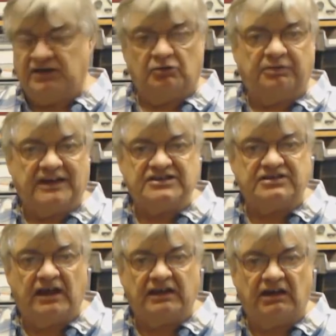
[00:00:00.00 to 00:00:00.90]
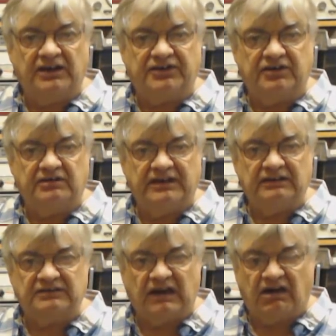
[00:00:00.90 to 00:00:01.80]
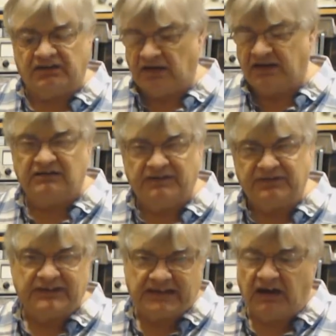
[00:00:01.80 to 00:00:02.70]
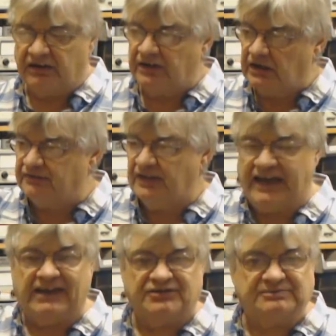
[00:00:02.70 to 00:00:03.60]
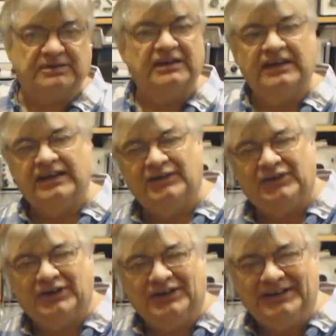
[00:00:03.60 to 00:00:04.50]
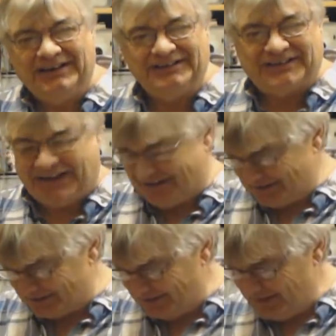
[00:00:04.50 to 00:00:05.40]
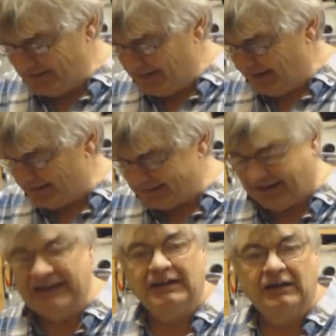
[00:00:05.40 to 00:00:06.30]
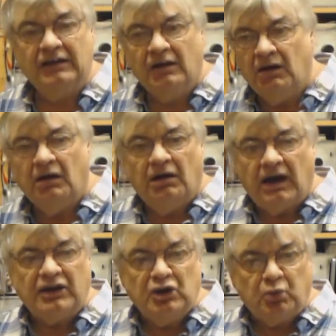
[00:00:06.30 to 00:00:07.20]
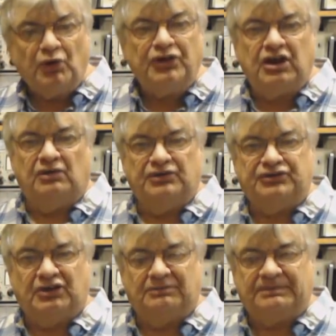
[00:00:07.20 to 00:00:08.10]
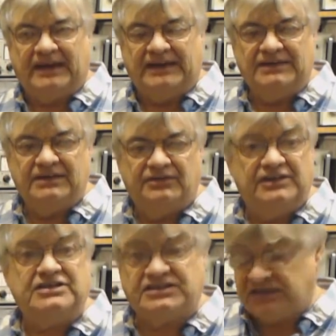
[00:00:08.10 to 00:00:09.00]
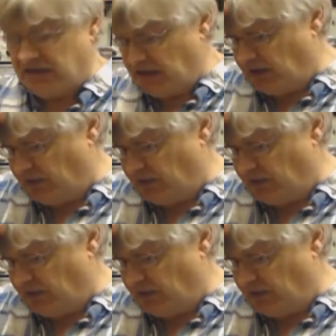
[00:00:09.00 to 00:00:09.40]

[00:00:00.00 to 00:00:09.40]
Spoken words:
little place like I do, a little garden, I don't live in the garden, I live in the house, but if you've got a little garden, okay, and you want to go on top band, this,